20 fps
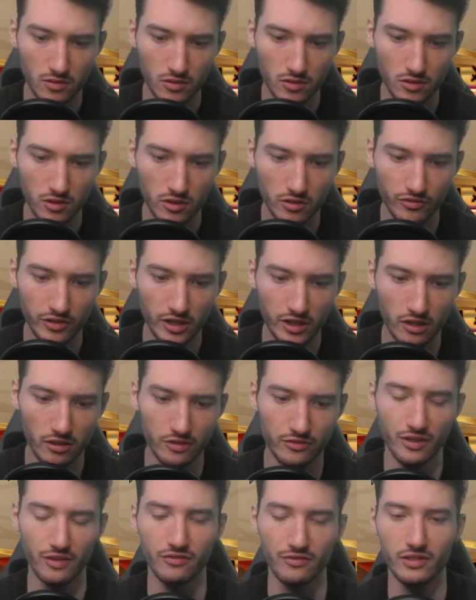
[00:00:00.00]
Trying to figure out
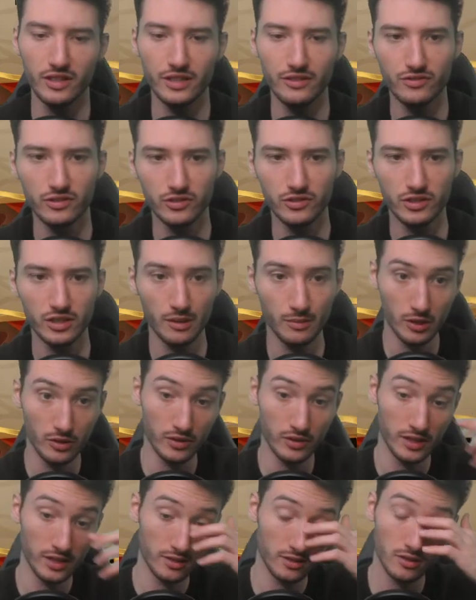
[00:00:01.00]
if I have lethal somehow
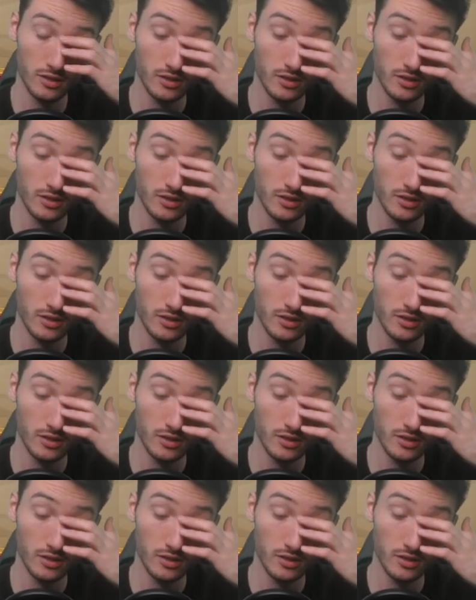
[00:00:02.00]
next